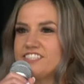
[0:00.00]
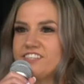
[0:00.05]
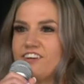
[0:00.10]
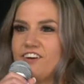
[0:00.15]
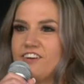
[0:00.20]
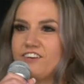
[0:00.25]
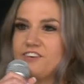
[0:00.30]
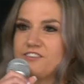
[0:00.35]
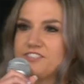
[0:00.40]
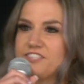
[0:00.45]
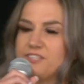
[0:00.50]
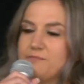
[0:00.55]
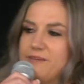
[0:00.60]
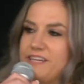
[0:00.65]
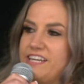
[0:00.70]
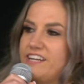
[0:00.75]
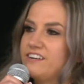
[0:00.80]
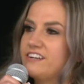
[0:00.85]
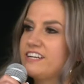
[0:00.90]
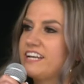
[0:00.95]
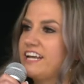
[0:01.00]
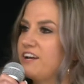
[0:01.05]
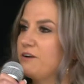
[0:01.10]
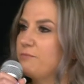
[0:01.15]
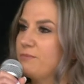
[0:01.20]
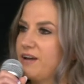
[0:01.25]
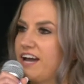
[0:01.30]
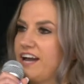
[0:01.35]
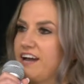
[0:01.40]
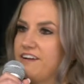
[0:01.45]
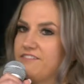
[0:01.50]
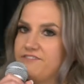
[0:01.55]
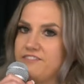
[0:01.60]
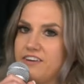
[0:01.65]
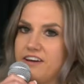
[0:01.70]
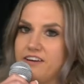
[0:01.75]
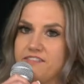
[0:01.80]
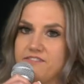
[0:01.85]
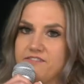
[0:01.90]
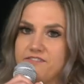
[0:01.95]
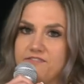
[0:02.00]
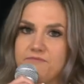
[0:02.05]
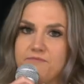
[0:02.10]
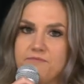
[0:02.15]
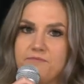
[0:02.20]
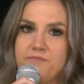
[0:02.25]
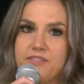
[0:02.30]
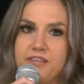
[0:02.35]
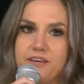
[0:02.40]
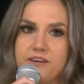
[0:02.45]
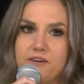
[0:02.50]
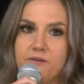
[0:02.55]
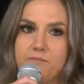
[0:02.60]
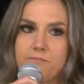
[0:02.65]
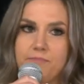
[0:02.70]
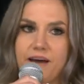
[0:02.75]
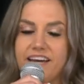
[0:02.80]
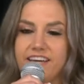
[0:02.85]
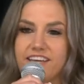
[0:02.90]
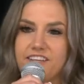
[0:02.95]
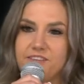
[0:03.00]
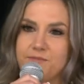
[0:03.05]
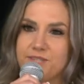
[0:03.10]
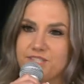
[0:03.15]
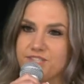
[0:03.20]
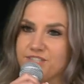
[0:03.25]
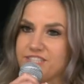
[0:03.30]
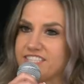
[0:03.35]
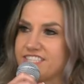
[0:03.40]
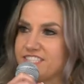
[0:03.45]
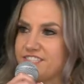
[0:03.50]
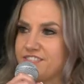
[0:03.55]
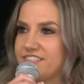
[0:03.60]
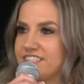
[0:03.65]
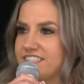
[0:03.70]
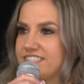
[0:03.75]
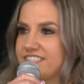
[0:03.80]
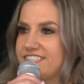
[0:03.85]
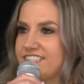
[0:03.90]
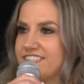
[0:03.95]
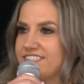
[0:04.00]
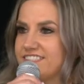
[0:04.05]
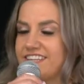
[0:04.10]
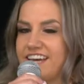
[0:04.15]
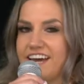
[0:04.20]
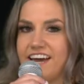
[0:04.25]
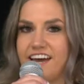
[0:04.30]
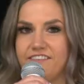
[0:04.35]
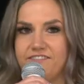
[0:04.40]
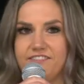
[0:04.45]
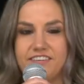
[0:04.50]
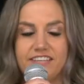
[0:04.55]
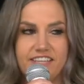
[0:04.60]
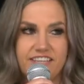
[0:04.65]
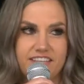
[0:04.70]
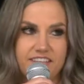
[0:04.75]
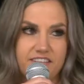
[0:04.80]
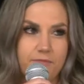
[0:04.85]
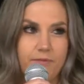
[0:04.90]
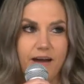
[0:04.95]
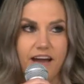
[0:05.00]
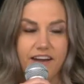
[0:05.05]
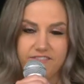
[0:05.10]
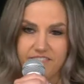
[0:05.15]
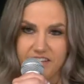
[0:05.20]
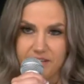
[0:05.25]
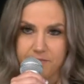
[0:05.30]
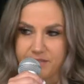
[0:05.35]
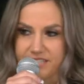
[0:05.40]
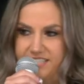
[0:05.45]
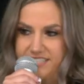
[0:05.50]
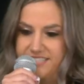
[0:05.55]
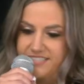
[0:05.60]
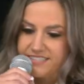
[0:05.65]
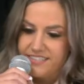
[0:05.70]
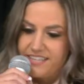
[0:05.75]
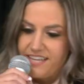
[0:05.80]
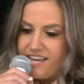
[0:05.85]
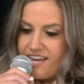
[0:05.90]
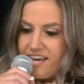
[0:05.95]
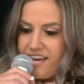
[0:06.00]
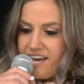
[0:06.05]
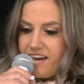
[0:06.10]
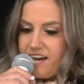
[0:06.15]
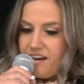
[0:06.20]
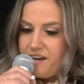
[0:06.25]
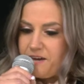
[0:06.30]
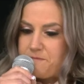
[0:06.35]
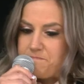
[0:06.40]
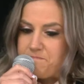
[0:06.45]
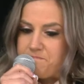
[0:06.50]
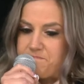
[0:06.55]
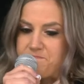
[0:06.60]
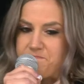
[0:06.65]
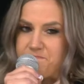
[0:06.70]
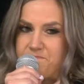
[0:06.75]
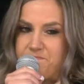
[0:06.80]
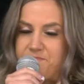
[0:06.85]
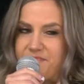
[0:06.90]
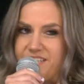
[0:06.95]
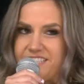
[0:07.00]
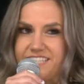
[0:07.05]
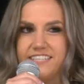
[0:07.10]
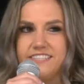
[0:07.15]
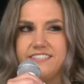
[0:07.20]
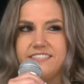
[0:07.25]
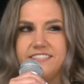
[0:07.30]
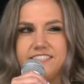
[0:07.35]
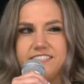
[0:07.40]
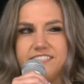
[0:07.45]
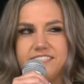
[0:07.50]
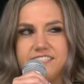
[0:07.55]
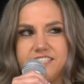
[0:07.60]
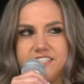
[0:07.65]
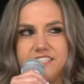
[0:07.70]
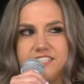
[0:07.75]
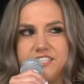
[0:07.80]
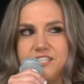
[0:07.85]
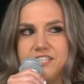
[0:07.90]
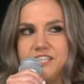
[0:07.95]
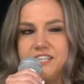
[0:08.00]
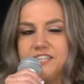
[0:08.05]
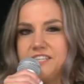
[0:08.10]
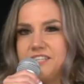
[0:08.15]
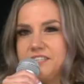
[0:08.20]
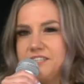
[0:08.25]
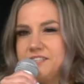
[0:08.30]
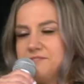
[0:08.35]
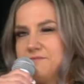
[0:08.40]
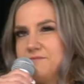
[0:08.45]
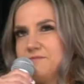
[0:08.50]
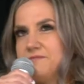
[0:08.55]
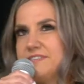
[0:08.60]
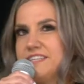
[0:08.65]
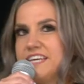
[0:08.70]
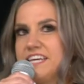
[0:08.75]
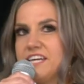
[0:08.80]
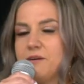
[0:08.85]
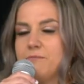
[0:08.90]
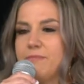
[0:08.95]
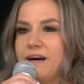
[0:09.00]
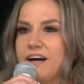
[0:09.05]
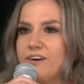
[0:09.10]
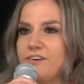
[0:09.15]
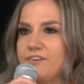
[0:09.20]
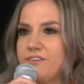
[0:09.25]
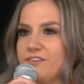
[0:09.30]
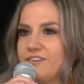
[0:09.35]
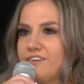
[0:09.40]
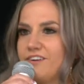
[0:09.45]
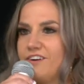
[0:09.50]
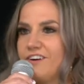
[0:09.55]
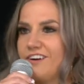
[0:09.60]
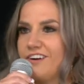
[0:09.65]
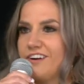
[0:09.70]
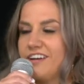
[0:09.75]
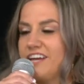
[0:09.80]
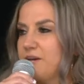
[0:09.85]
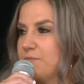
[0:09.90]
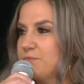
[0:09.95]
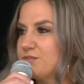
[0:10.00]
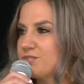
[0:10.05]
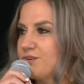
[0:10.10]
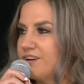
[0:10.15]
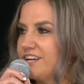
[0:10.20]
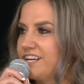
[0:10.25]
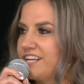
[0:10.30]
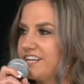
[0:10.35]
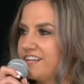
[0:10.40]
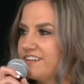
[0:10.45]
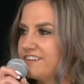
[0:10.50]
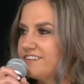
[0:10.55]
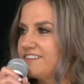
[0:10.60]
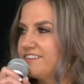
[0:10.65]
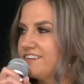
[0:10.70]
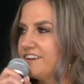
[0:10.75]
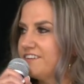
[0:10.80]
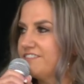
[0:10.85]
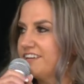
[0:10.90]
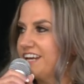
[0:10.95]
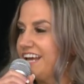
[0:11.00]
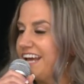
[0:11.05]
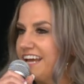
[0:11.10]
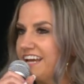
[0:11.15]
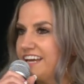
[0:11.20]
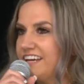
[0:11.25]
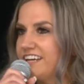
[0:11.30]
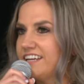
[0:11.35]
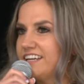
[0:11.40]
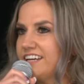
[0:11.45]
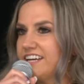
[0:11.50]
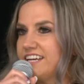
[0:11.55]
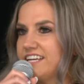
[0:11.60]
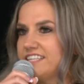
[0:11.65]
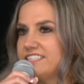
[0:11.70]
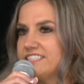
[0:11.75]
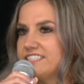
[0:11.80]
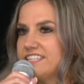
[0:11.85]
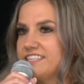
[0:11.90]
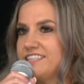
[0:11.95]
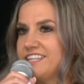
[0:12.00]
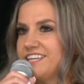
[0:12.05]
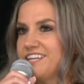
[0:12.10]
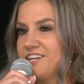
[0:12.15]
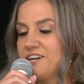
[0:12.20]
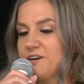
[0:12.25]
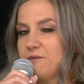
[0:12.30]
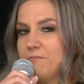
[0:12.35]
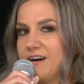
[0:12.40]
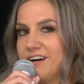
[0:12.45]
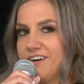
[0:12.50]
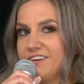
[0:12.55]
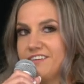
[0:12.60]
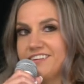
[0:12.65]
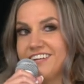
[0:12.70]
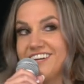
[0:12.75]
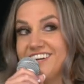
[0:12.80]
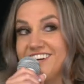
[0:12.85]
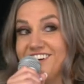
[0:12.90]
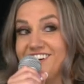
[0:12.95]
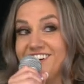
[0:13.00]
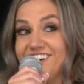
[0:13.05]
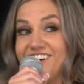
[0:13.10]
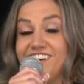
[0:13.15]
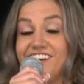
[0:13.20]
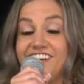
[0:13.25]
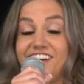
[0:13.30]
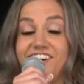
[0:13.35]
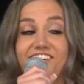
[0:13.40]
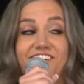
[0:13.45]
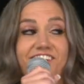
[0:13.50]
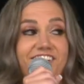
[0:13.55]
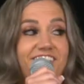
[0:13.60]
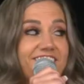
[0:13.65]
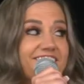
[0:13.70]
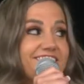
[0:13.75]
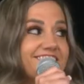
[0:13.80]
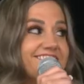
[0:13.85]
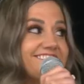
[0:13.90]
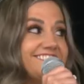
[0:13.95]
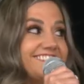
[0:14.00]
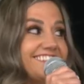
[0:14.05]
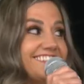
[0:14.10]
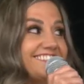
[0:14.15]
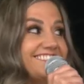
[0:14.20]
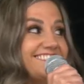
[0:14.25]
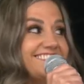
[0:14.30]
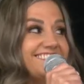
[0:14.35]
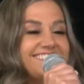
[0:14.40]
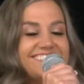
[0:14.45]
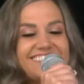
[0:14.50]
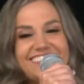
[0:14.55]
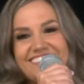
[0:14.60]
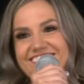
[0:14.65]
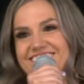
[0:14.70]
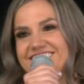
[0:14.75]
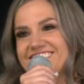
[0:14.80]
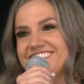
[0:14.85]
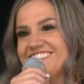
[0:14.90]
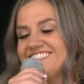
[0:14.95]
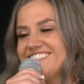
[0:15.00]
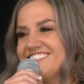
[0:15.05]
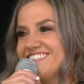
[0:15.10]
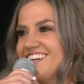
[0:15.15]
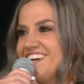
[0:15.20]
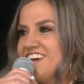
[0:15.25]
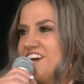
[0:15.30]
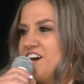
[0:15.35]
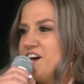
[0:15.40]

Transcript: an honor to be here today on behalf of the B A C Elementary students, staff, and the B A C families. Um, to, to think about our campus rating of an A and to think about earning all six distinctions. Um,